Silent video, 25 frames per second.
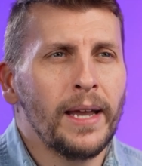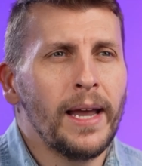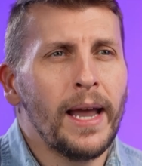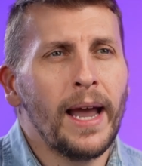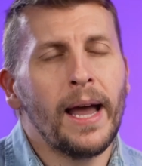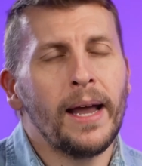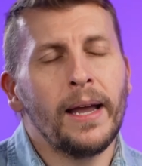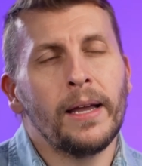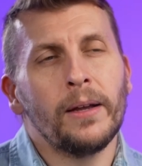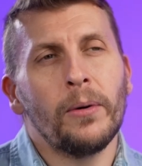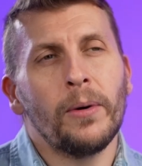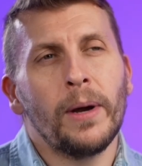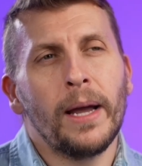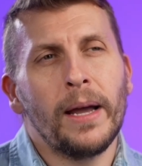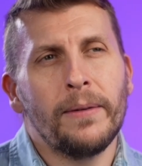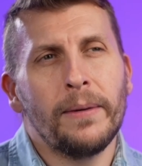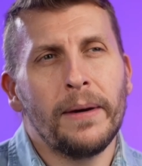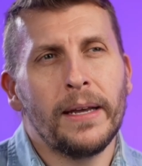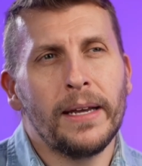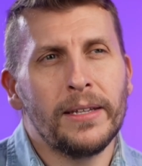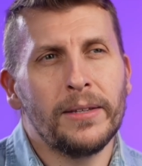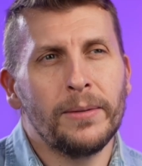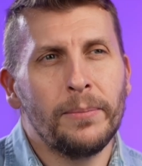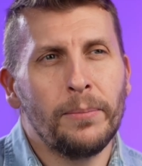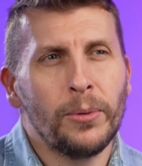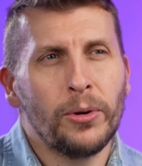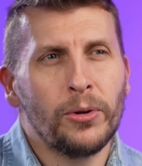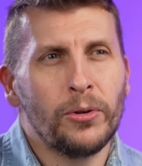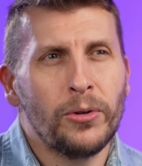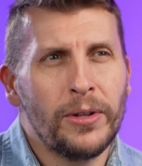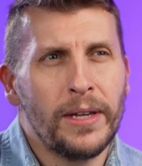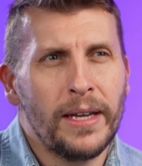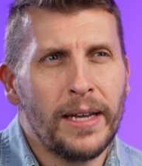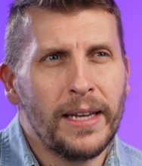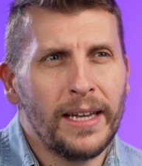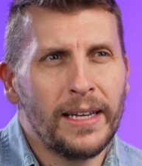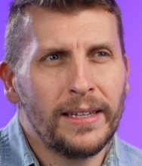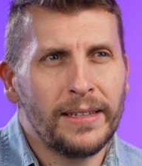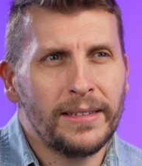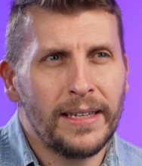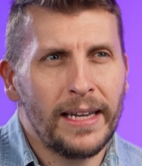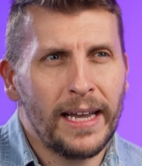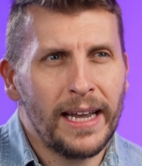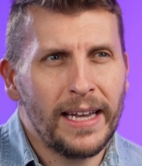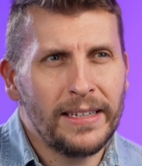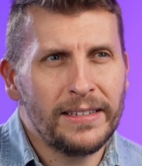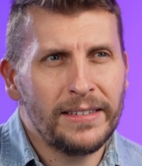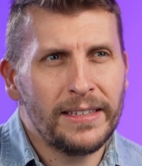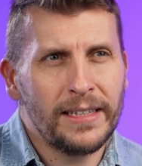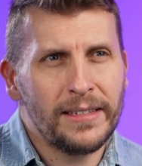Add graphics, music, and
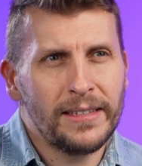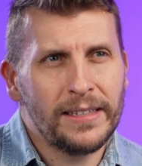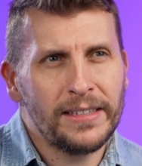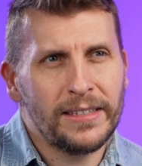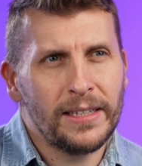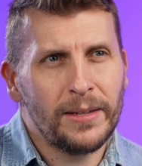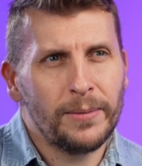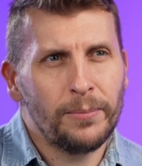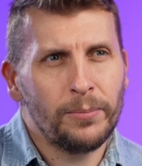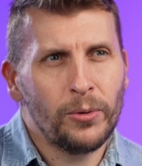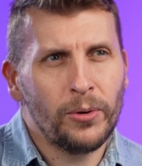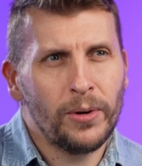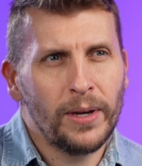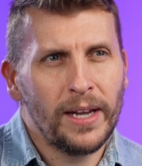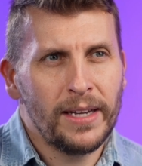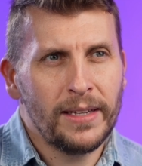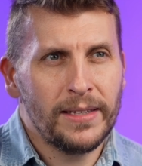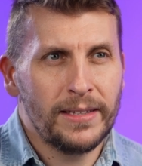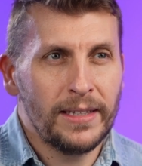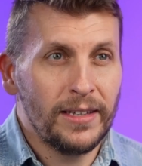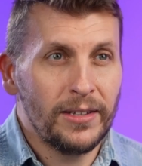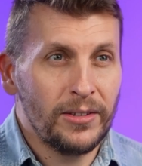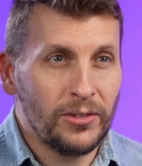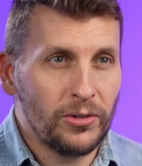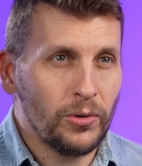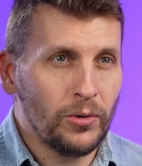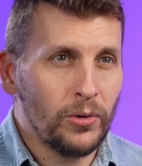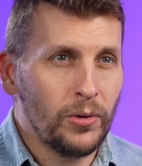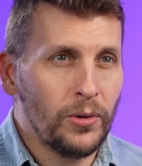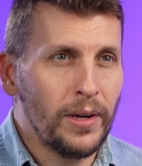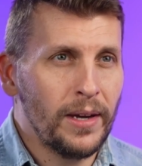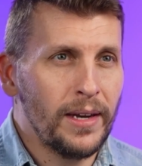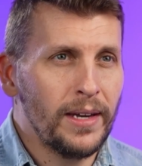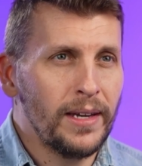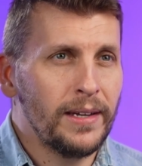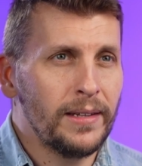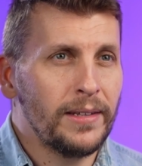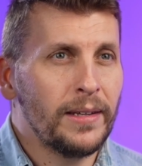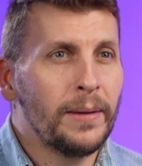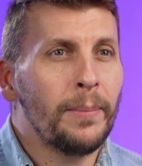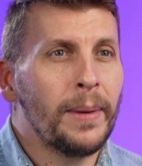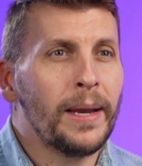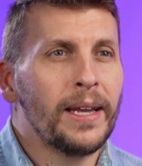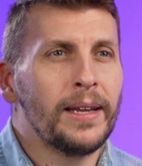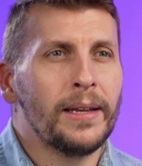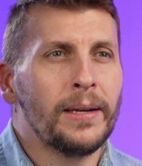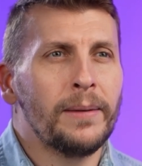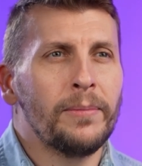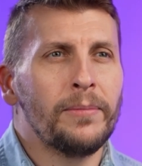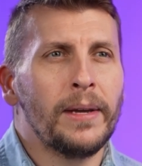text in the simple editing tool to
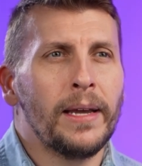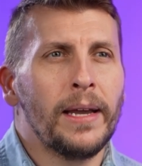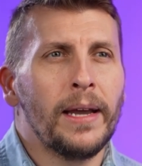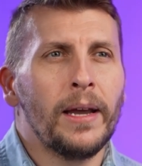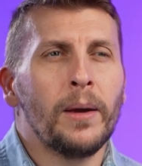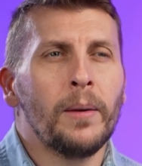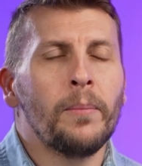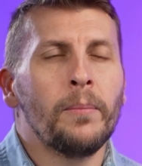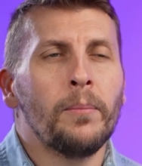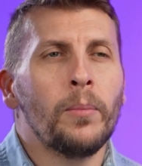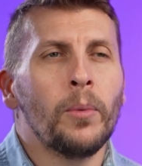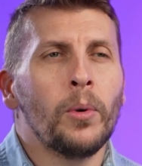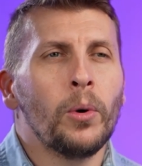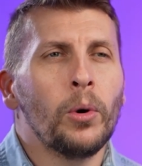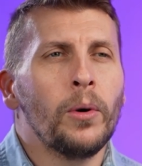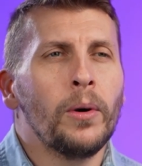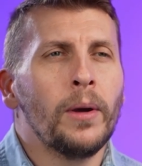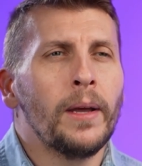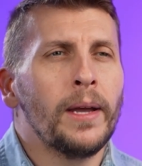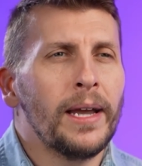make the video more